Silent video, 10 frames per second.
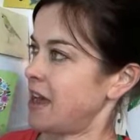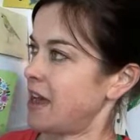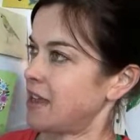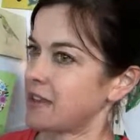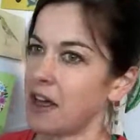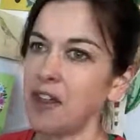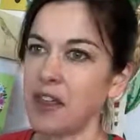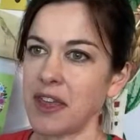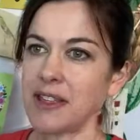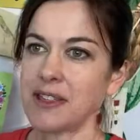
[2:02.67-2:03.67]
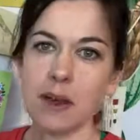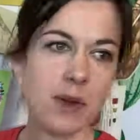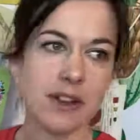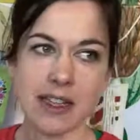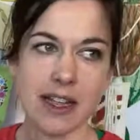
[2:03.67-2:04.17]
Other things like
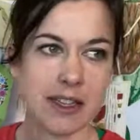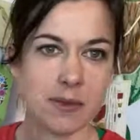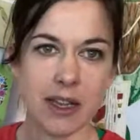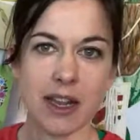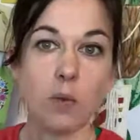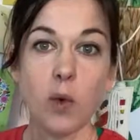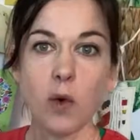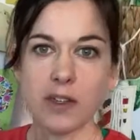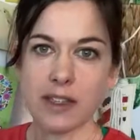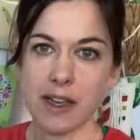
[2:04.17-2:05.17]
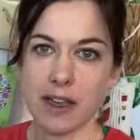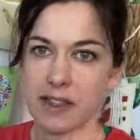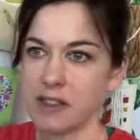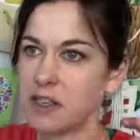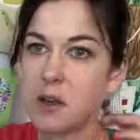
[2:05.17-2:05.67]
we looked at last week, like water,
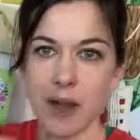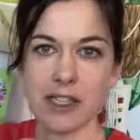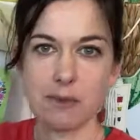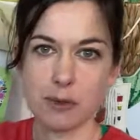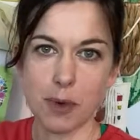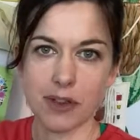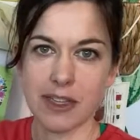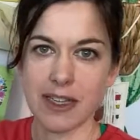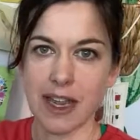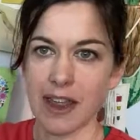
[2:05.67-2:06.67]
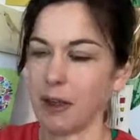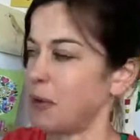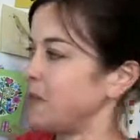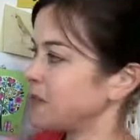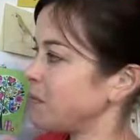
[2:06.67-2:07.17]
is 2 atoms bonded together.
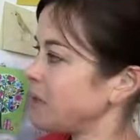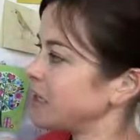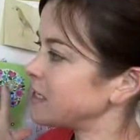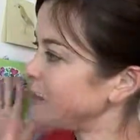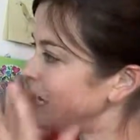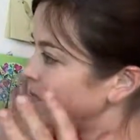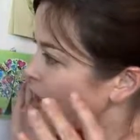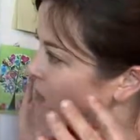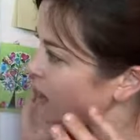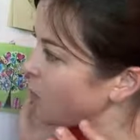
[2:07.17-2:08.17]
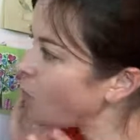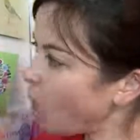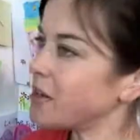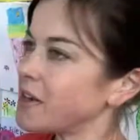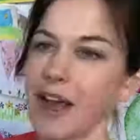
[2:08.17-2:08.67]
But if something is made of only
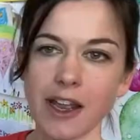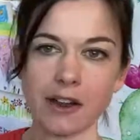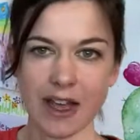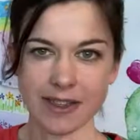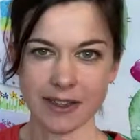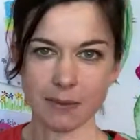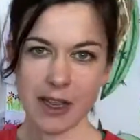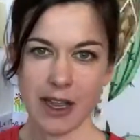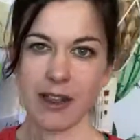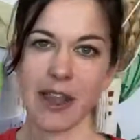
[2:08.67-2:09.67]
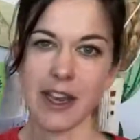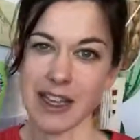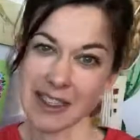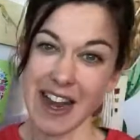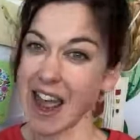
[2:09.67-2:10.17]
one kind of atom, then
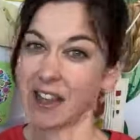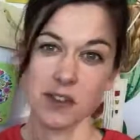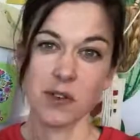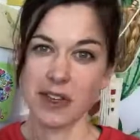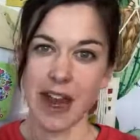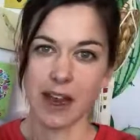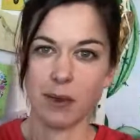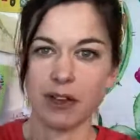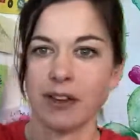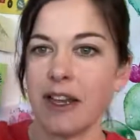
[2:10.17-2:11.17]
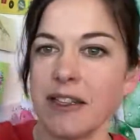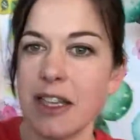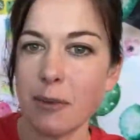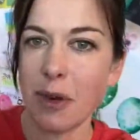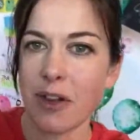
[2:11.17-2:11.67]
it's called an element, and it's
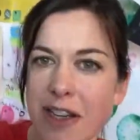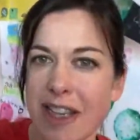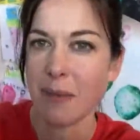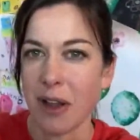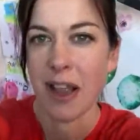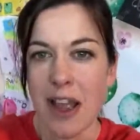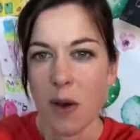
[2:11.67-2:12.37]
in the periodic table.